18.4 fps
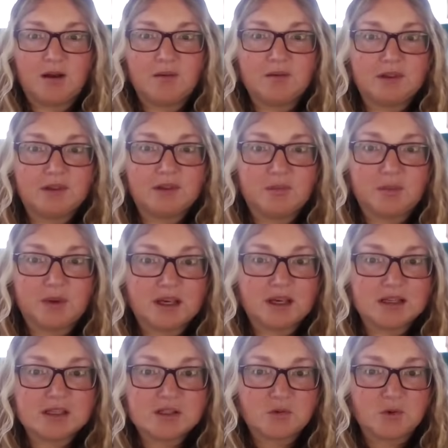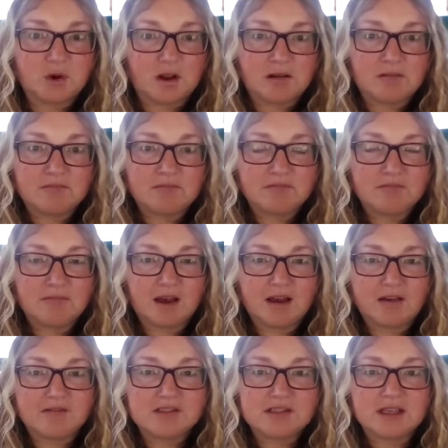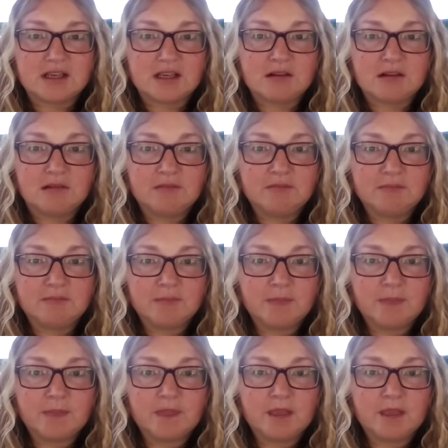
probably the biggest one I've seen,